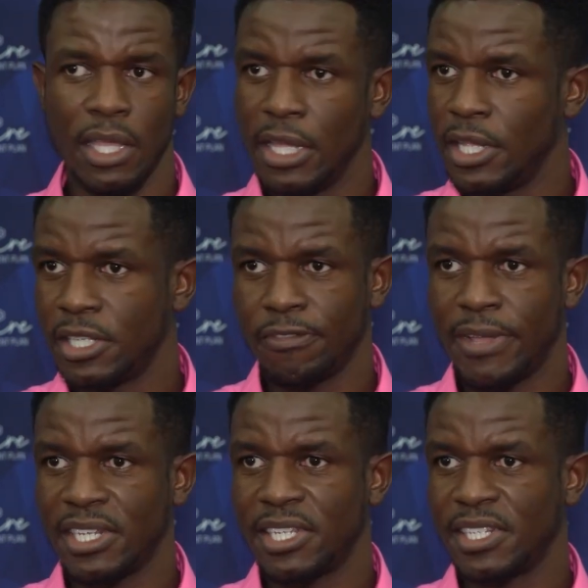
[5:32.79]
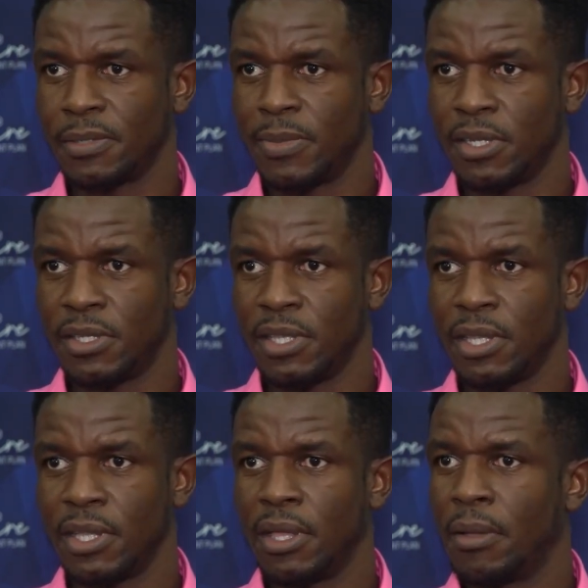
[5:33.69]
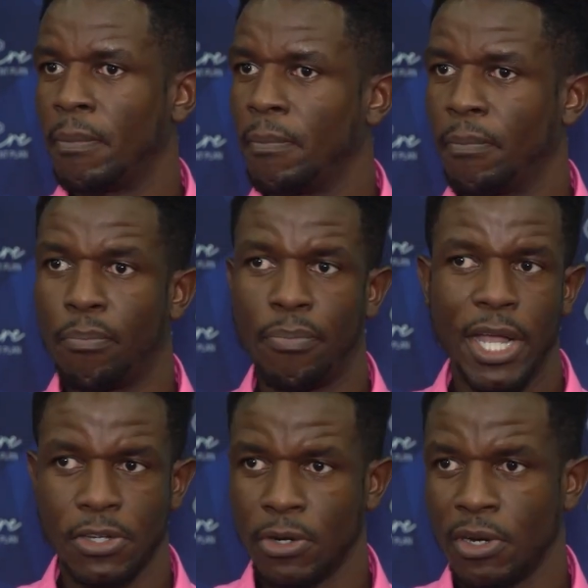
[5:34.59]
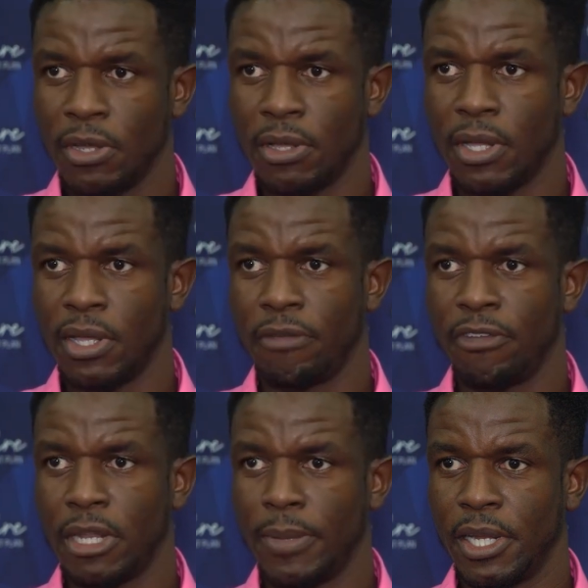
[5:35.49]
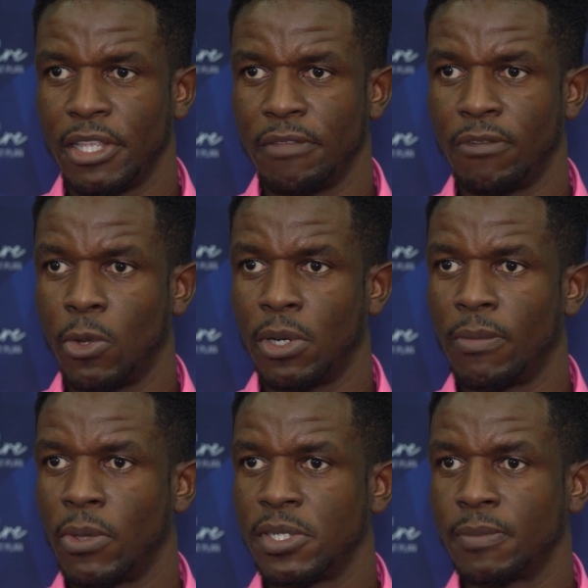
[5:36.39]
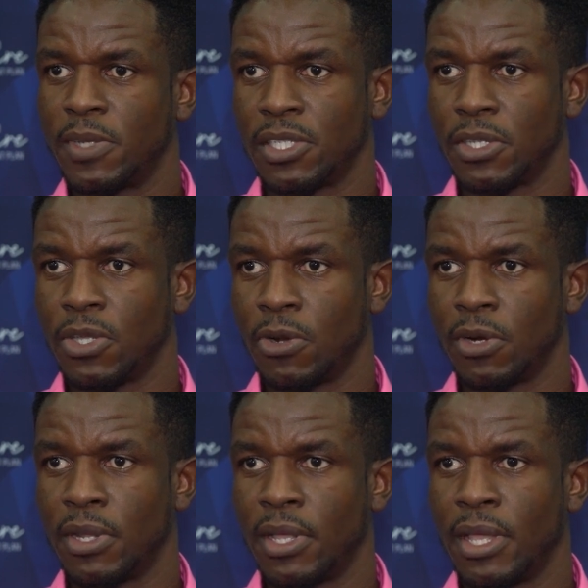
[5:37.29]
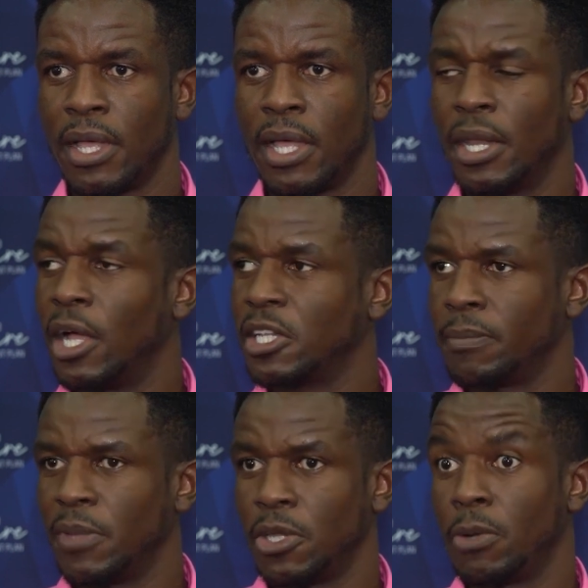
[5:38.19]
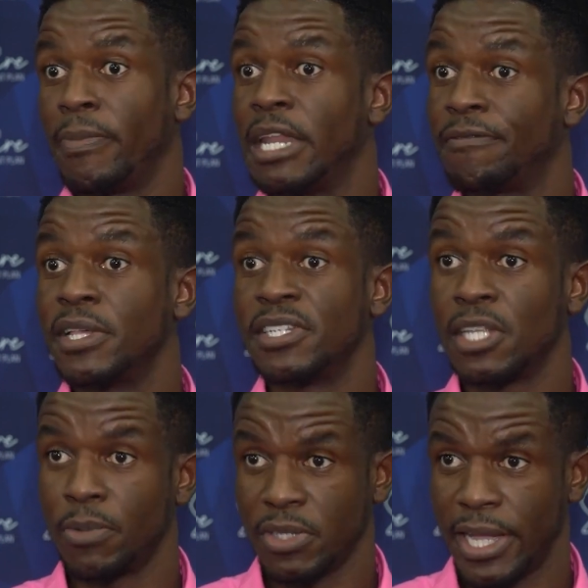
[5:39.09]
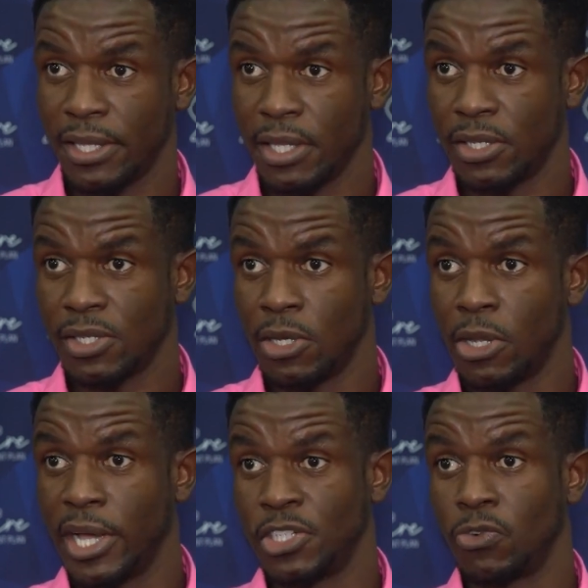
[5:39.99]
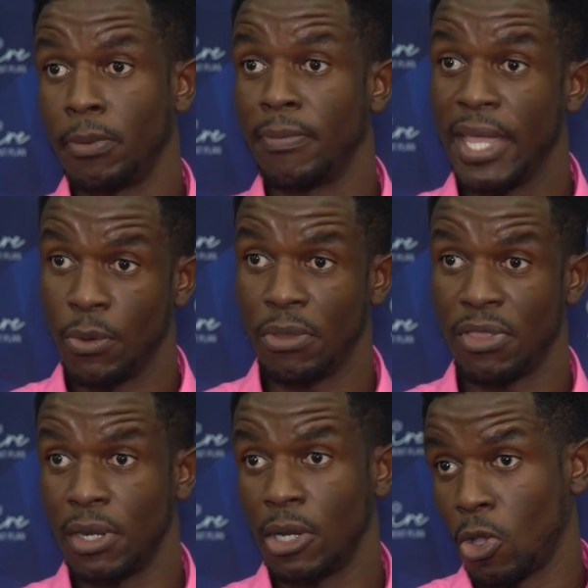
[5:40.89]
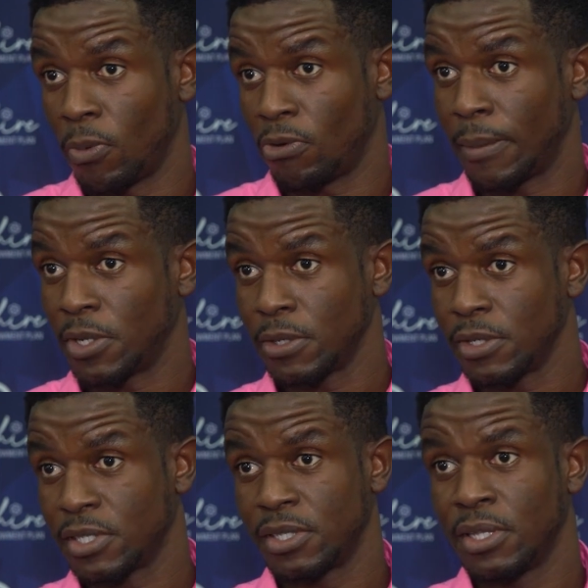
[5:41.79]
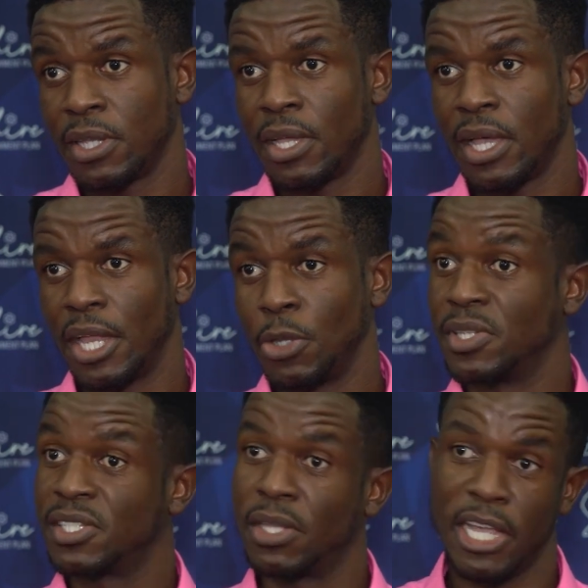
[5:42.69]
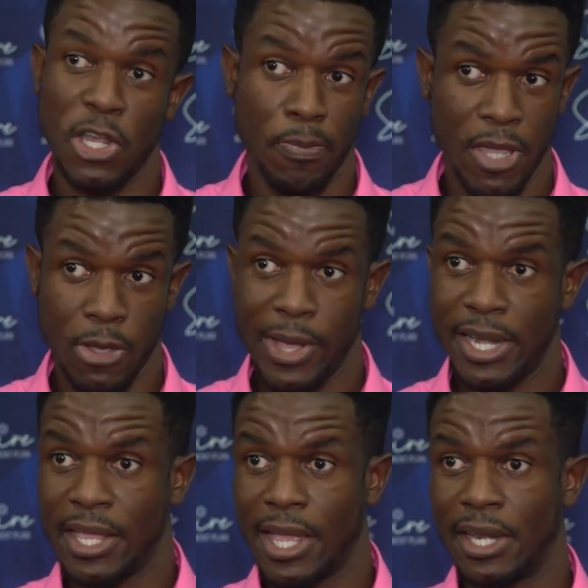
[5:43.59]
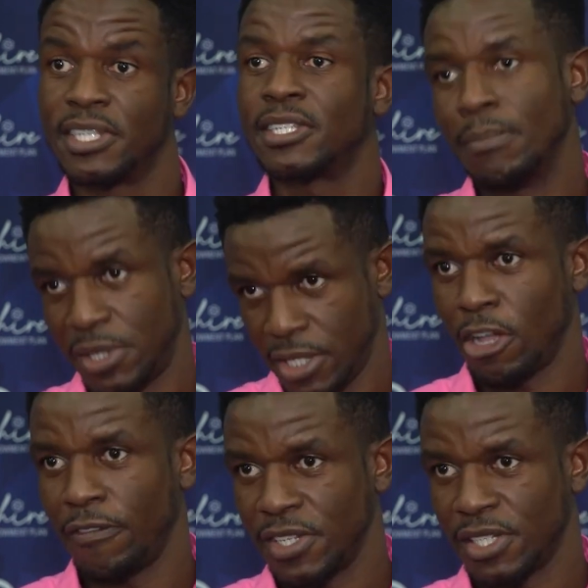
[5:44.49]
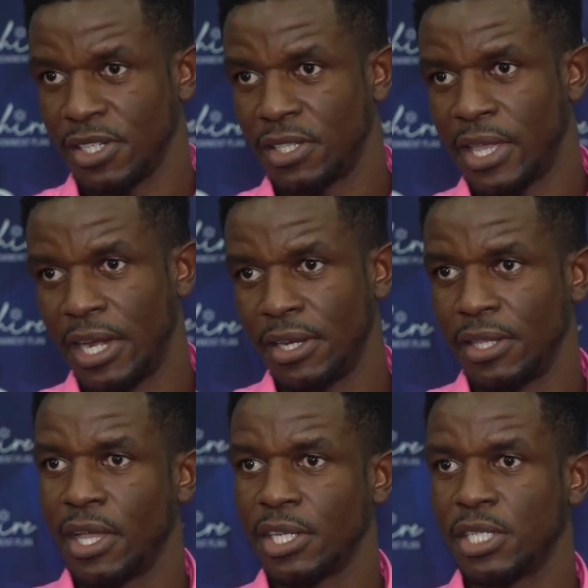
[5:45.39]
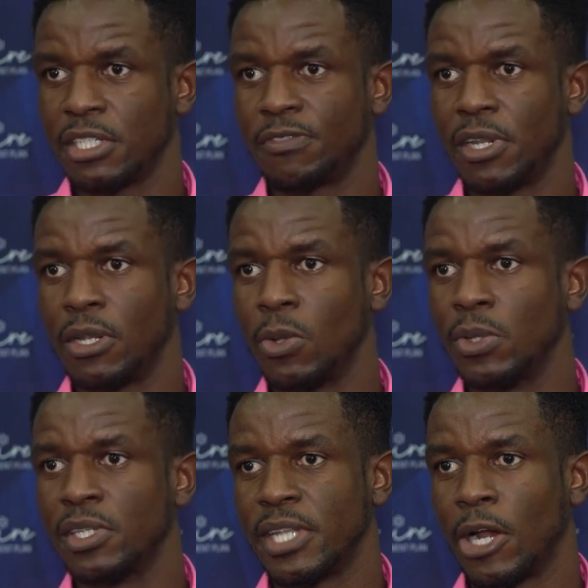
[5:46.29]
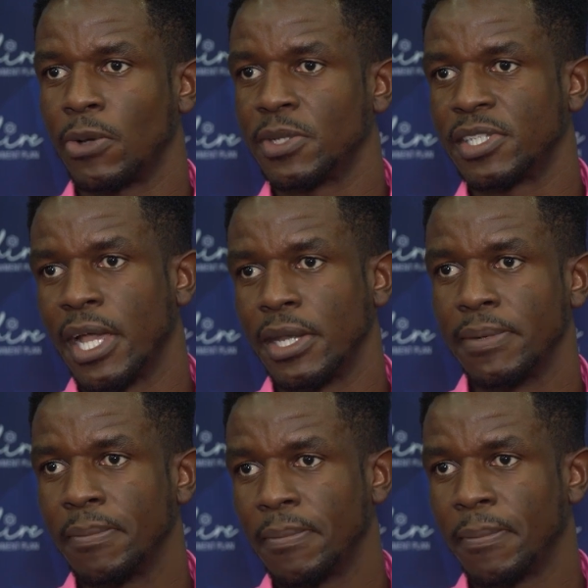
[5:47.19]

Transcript: ease of accessibility, better availability of loan amounts to be secured, and ultimately your benefit is still protected so long as you remain within the loan parameters, and you can still get your payout at the end, subject obviously to any deductions for the loans that are outstanding.